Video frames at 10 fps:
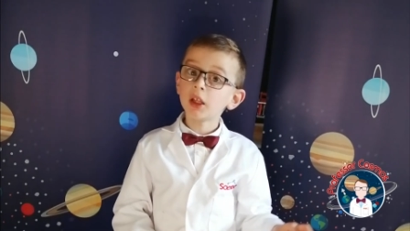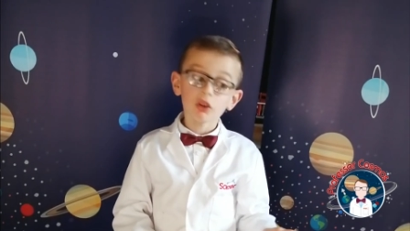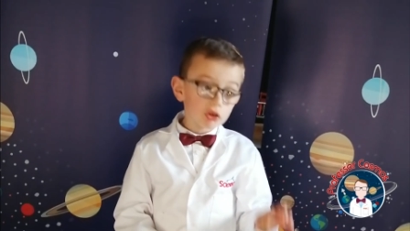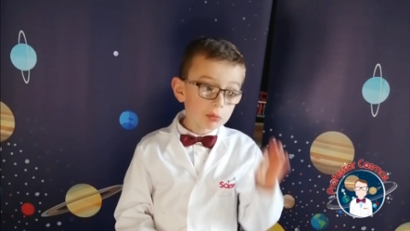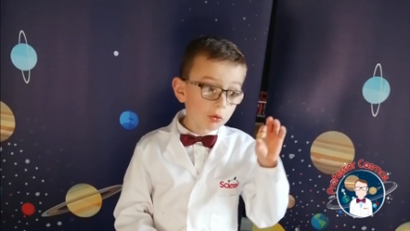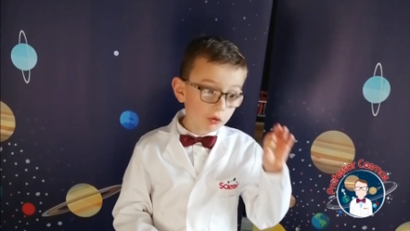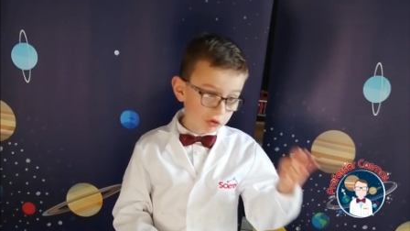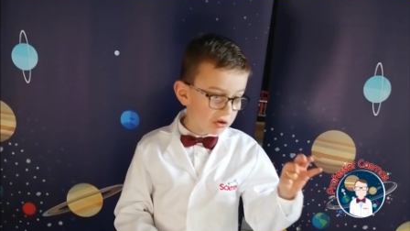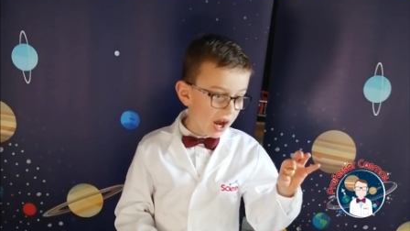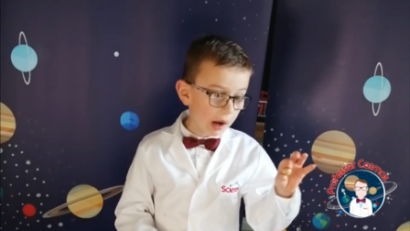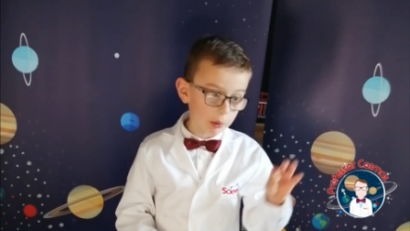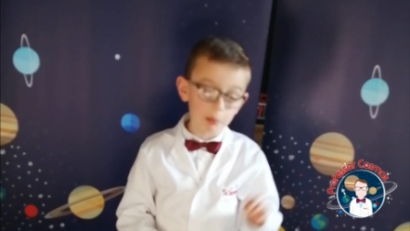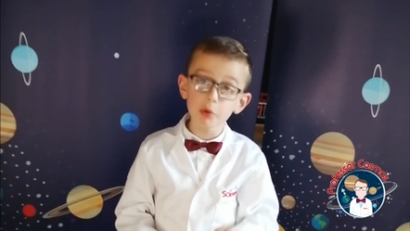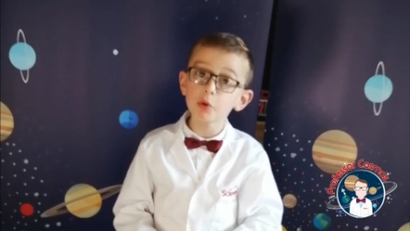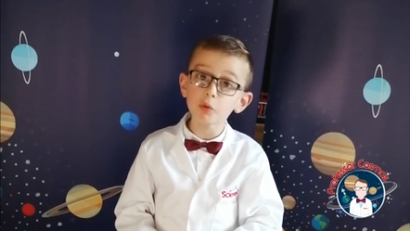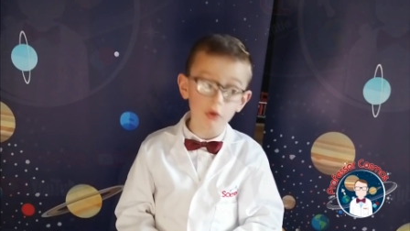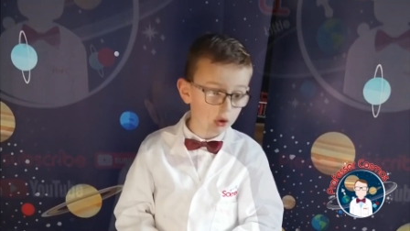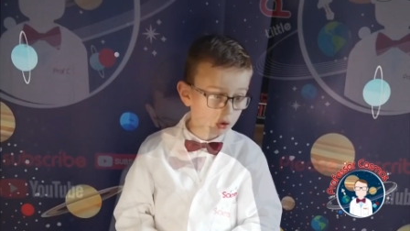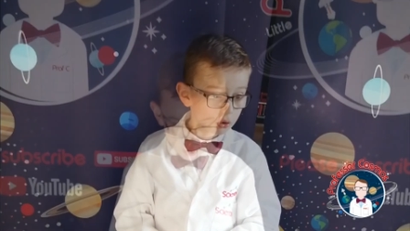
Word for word: smaller than our moon.